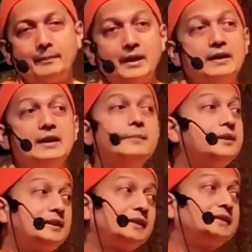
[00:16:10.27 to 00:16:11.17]
My
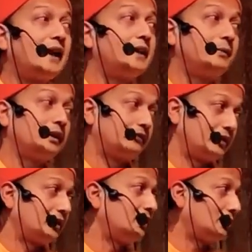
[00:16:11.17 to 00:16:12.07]
limited time and
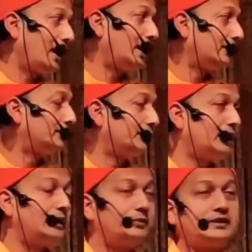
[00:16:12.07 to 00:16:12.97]
effort into. I have
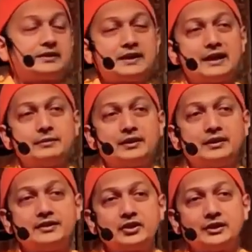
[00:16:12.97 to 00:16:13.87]
very limited time and
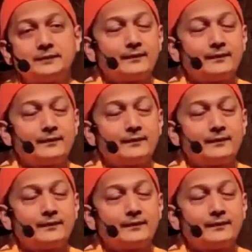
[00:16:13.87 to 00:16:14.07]
energy.